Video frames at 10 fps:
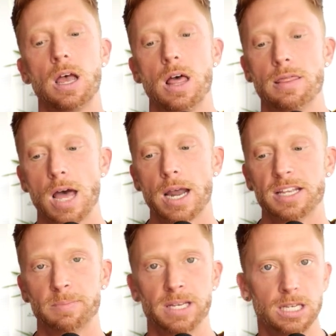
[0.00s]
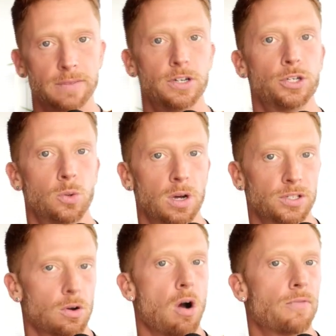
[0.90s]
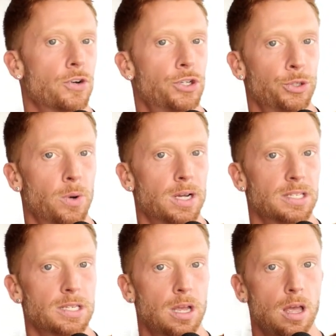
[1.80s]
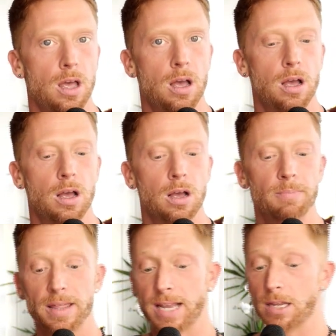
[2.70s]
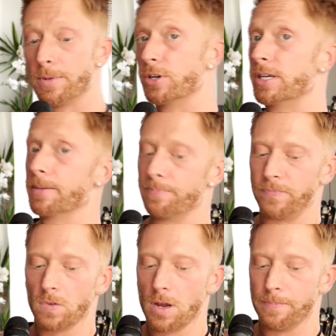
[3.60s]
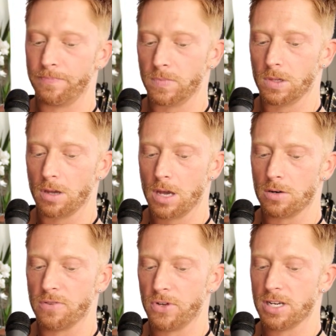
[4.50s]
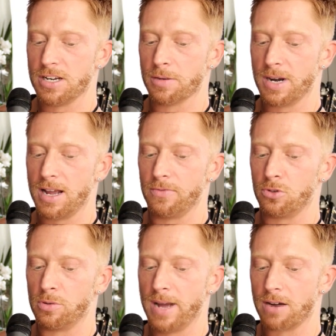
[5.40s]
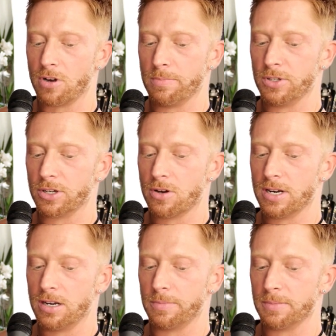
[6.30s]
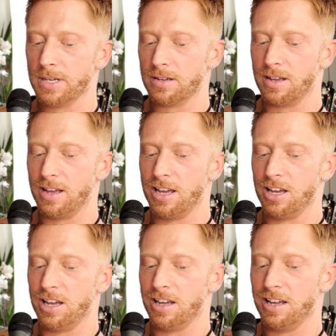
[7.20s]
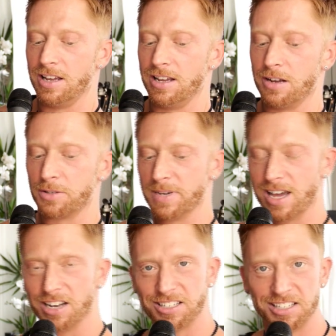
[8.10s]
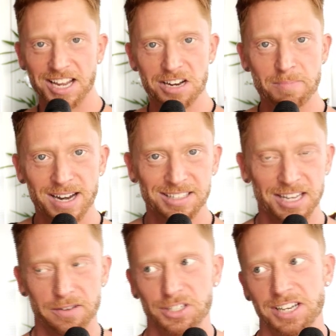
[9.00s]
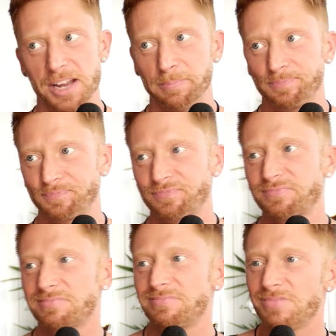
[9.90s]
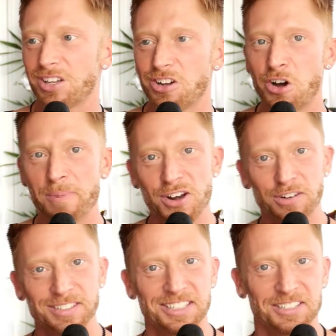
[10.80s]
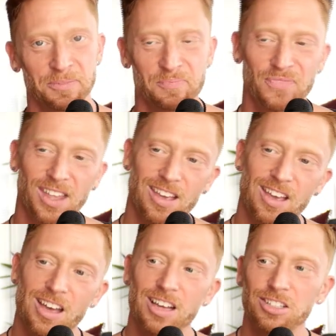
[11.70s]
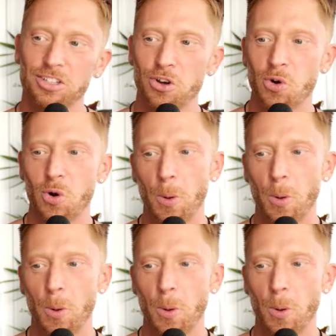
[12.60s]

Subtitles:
that has been given to us or offered to us by the gay community, right? I don't know if you can hear, but I have a little background music on. It helps me kind of stay in a meditative state, calm my nervous system. So